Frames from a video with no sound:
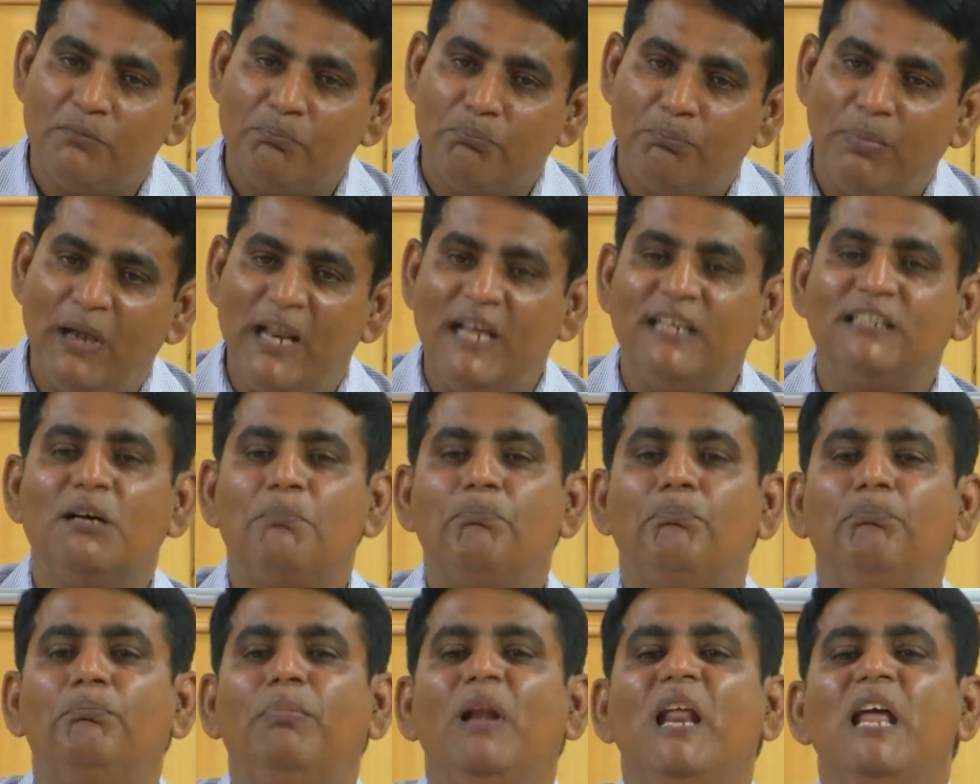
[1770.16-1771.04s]
play the
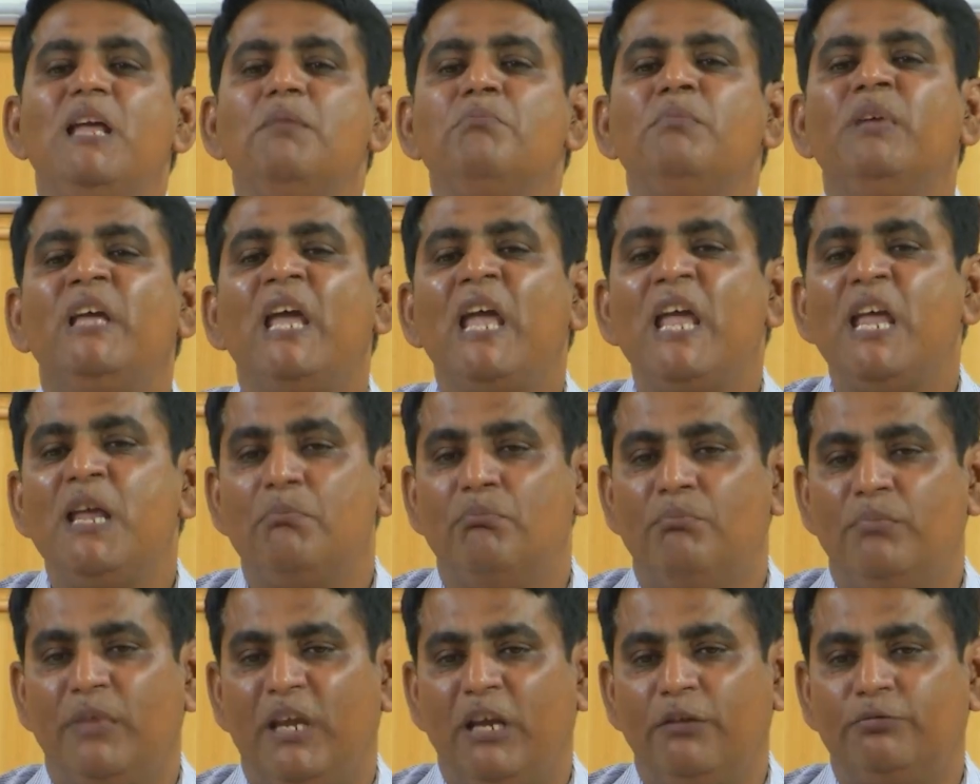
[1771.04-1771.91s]
blame
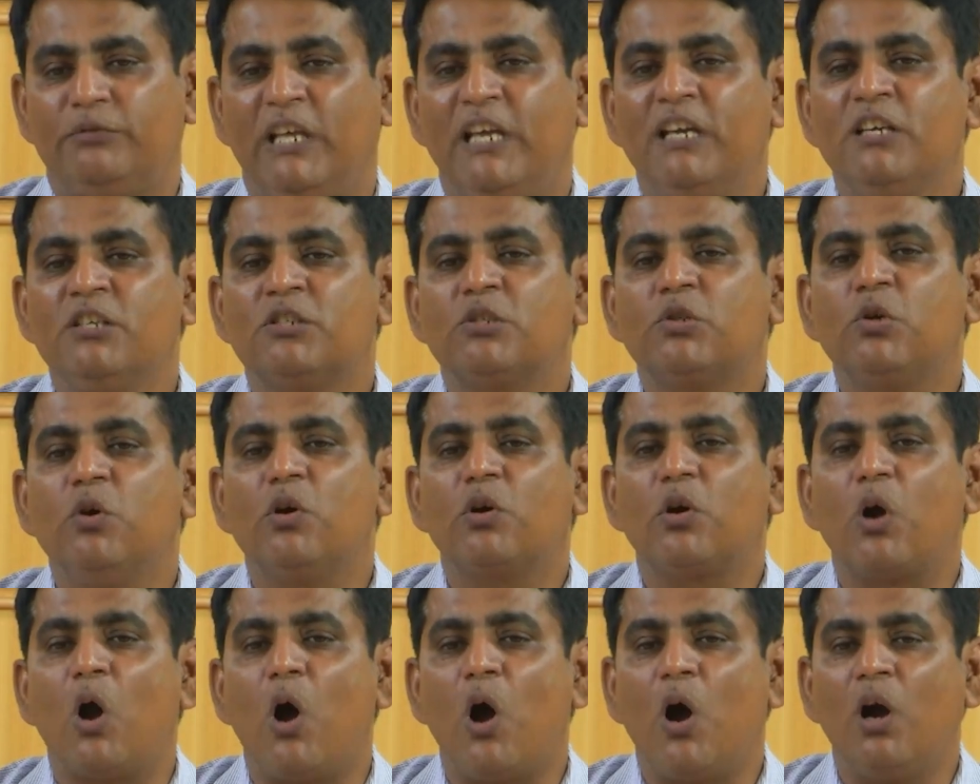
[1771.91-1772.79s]
game. If things go
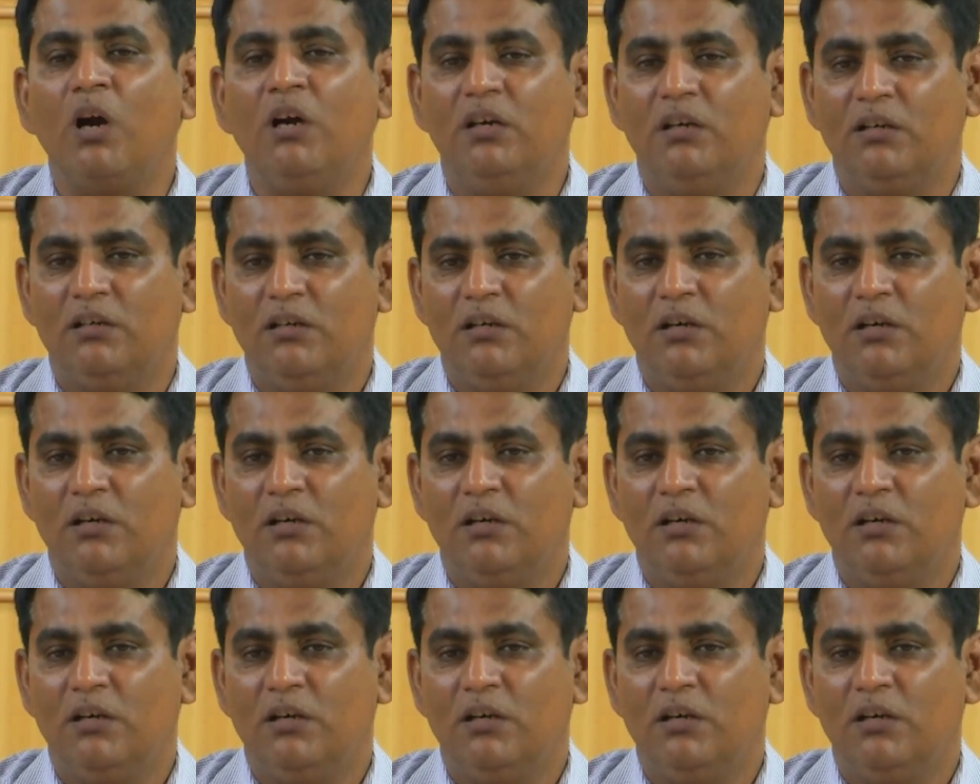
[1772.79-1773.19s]
wrong,